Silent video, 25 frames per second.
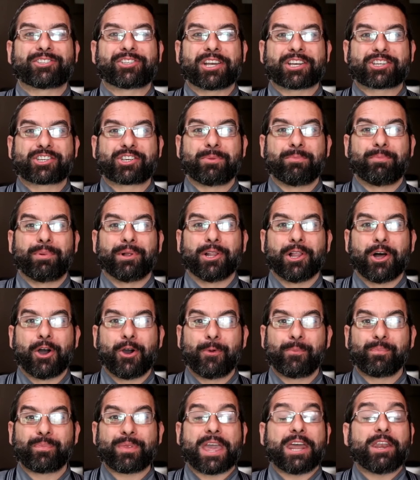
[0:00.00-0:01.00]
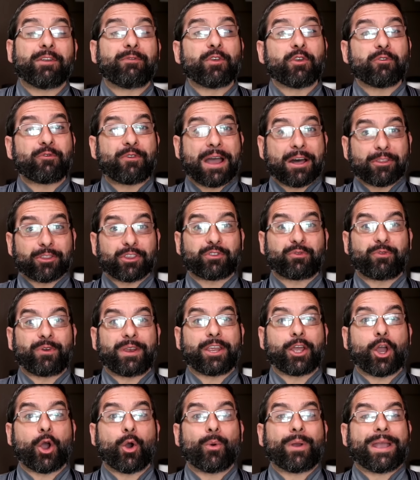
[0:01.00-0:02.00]
section below. And if you found this
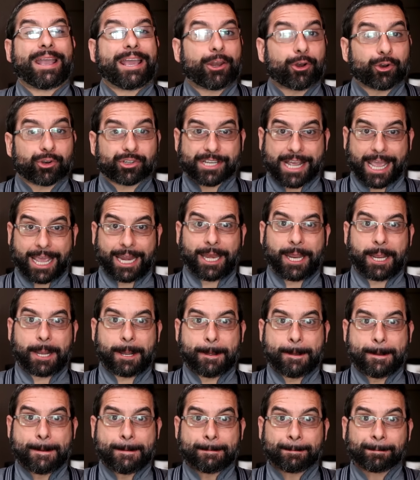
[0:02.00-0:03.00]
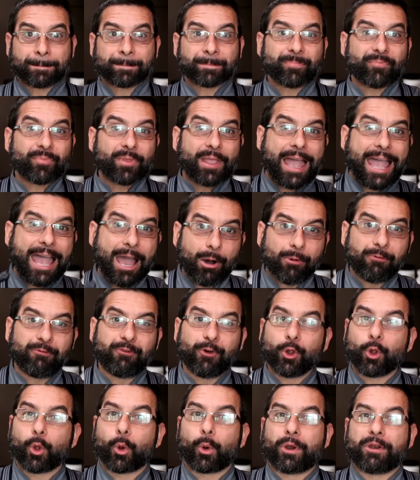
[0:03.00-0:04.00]
video entertaining,
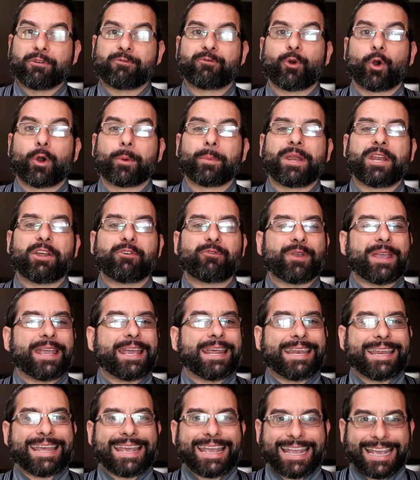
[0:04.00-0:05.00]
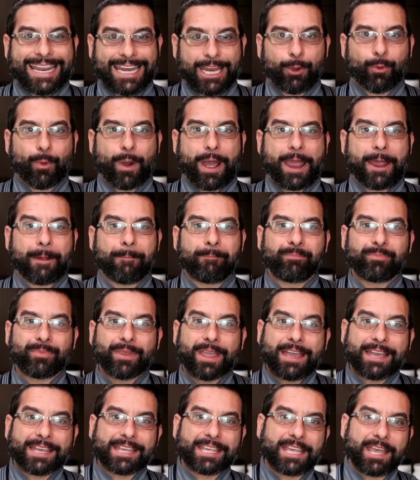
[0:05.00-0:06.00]
helpful, or informative in any way,
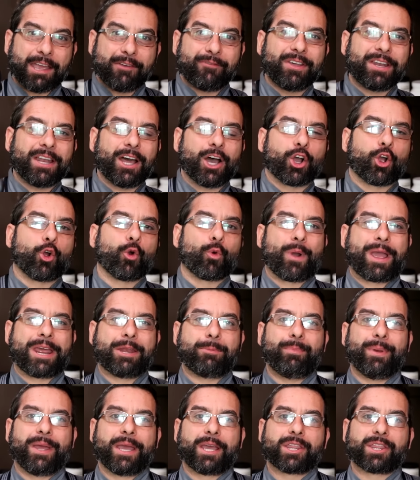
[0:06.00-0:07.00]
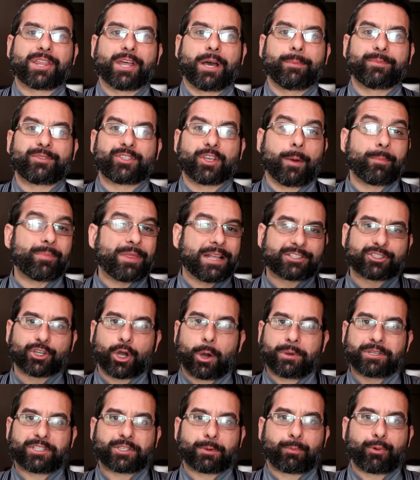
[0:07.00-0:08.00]
give it a great big thumbs up. That's
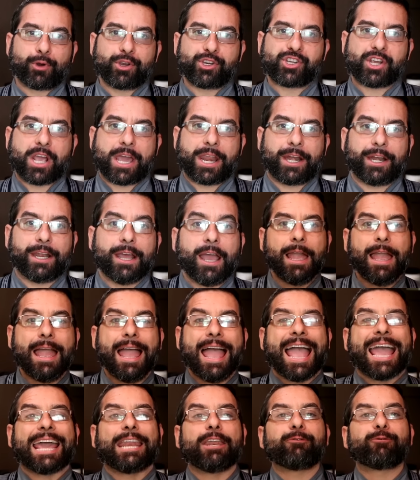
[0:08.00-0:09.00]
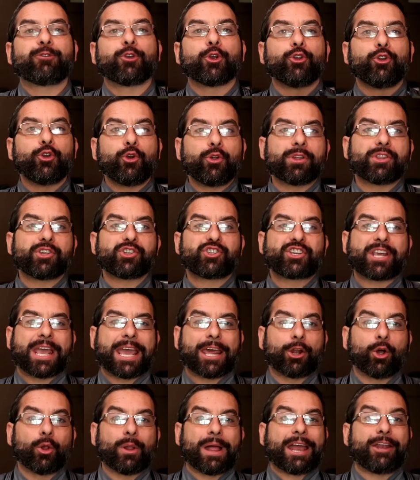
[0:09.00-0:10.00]
always appreciated. And if you're new to the
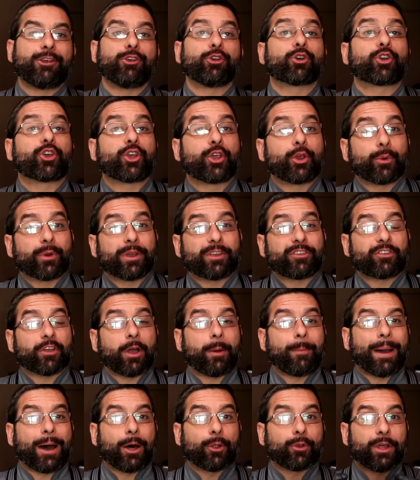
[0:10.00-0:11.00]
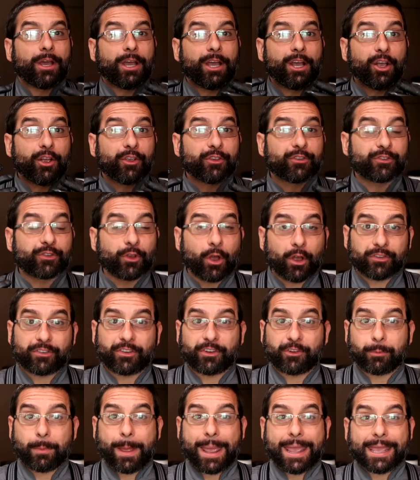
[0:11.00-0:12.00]
channel and you're curious about
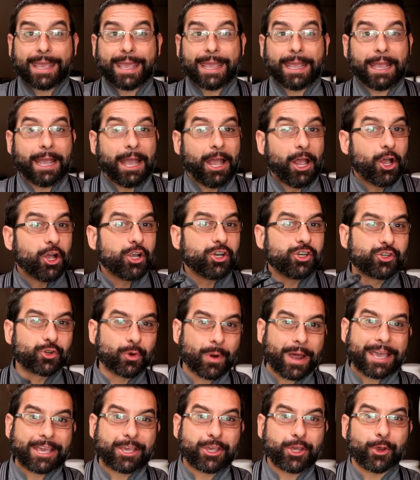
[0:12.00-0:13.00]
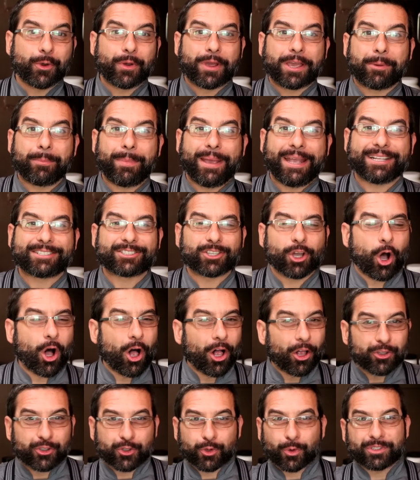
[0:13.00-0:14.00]
sausage making, dry curing meats,
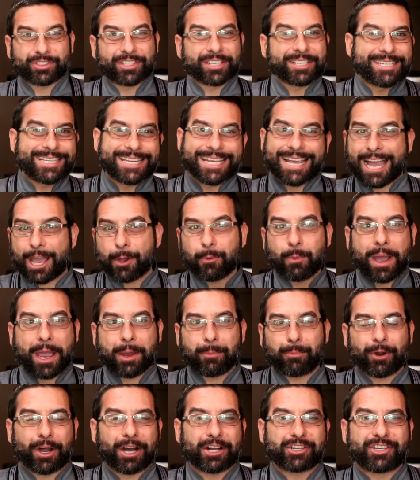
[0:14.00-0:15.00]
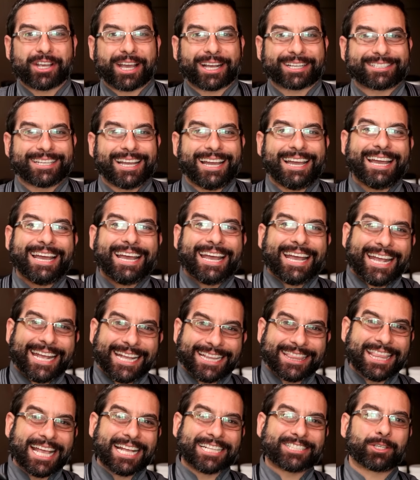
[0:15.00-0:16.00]
all sorts of D I Y projects,
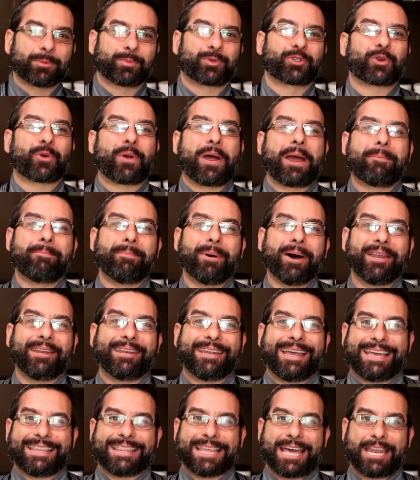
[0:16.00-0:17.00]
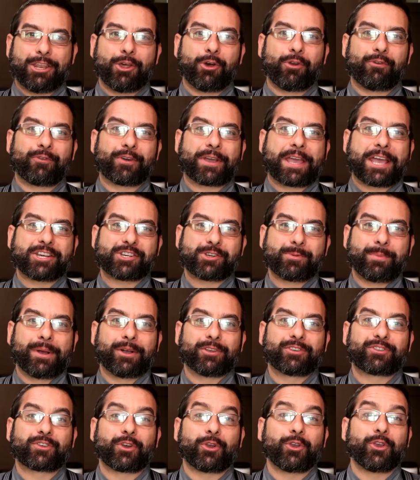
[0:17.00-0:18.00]
hit that subscribe button and that notification
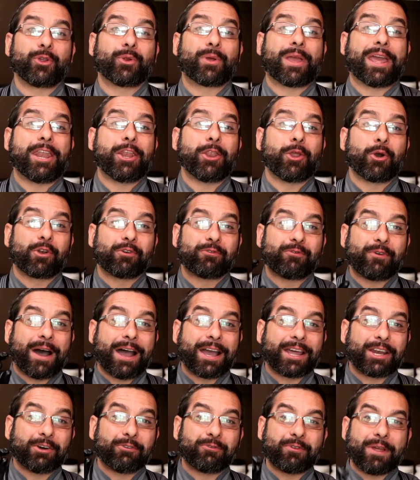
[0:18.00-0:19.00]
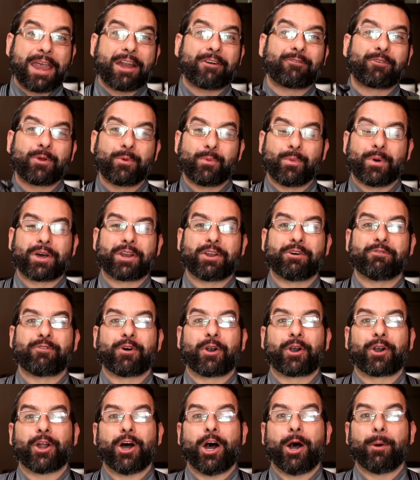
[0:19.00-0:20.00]
bell so you get notified of every one of
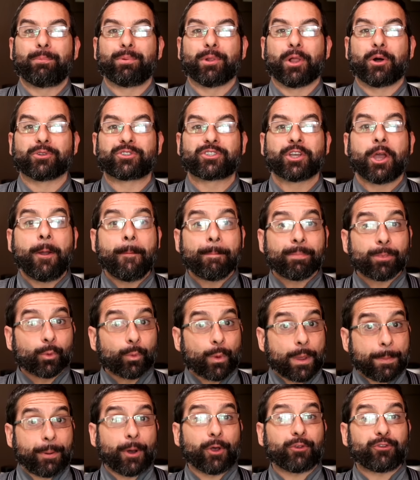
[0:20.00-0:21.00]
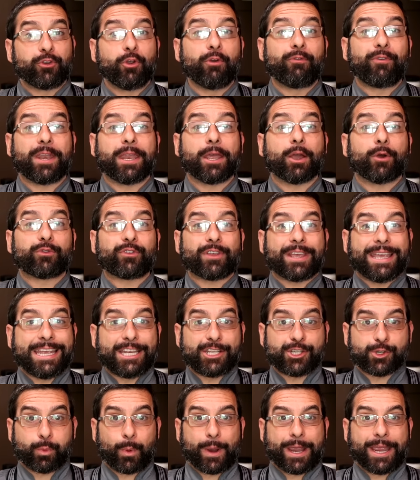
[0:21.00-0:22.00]
our uploads. We post new videos
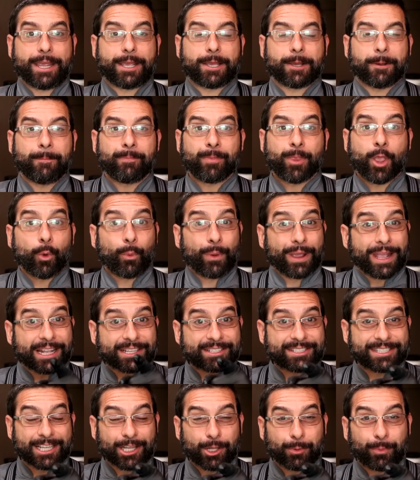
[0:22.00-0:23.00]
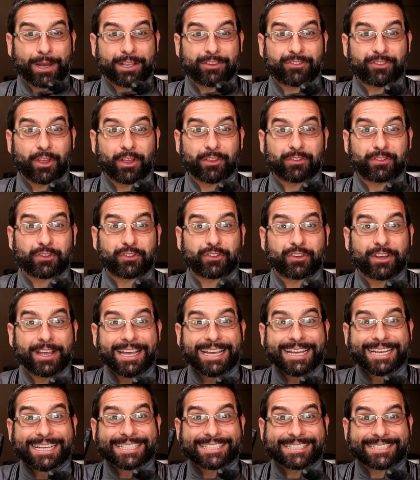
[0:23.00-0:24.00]
each week. We got Celebrate Sausage
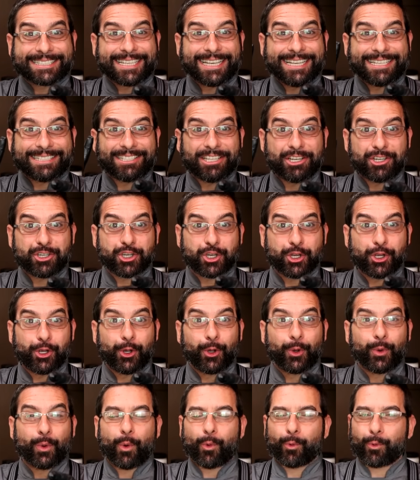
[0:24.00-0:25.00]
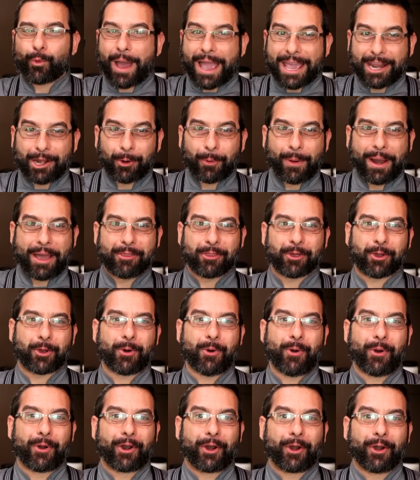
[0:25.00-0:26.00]
Season two right around the
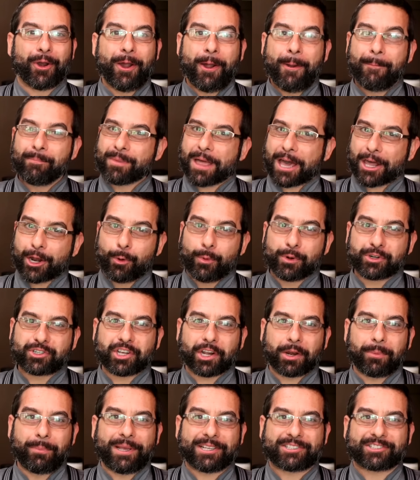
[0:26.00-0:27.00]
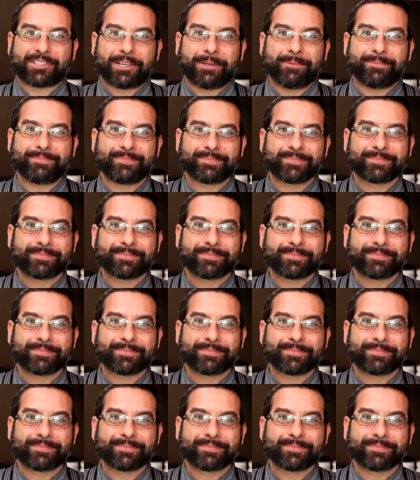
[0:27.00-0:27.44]
corner. I don't want you to miss it.